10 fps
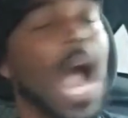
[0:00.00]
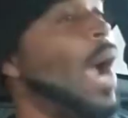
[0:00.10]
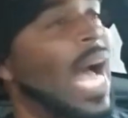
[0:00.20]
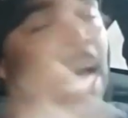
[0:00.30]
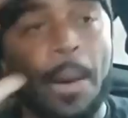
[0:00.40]

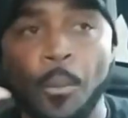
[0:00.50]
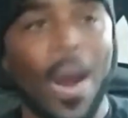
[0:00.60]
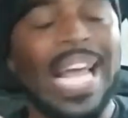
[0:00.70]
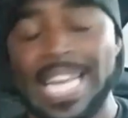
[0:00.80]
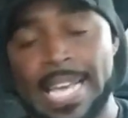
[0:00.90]
I'm
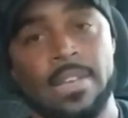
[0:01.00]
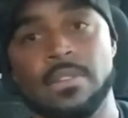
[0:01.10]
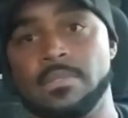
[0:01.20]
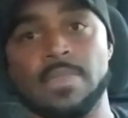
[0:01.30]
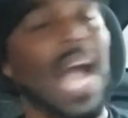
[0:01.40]
waiting.
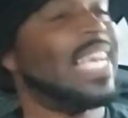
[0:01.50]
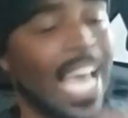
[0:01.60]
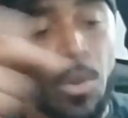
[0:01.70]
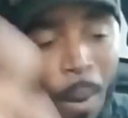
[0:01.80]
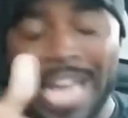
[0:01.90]
I
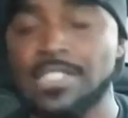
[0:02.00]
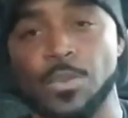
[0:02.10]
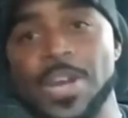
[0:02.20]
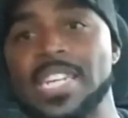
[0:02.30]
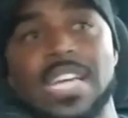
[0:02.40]
can't wait
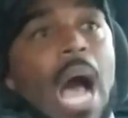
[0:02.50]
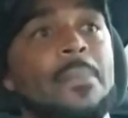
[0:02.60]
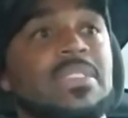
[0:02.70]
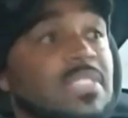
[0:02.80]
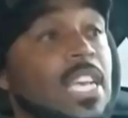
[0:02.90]
to read the
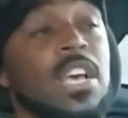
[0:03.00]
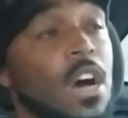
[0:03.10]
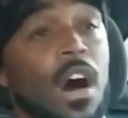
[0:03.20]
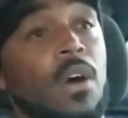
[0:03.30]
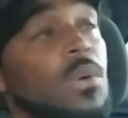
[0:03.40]
comments and say,
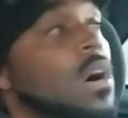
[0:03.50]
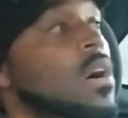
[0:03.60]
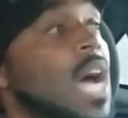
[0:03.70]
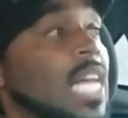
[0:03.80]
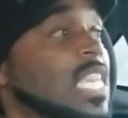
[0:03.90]
oh,
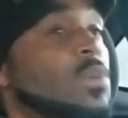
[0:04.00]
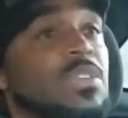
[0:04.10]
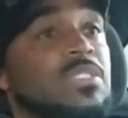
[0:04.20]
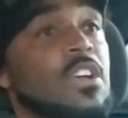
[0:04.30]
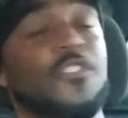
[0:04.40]
well, I think
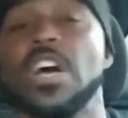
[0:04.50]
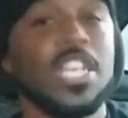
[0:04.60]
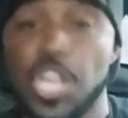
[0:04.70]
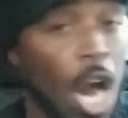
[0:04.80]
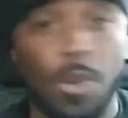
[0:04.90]
we're cheering for...
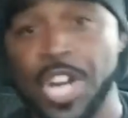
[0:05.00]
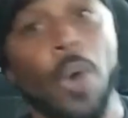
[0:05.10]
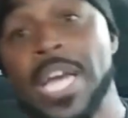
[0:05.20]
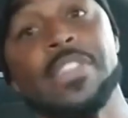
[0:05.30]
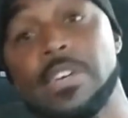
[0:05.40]
You don't
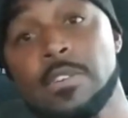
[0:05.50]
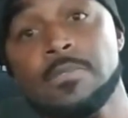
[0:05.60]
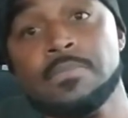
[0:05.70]
know either.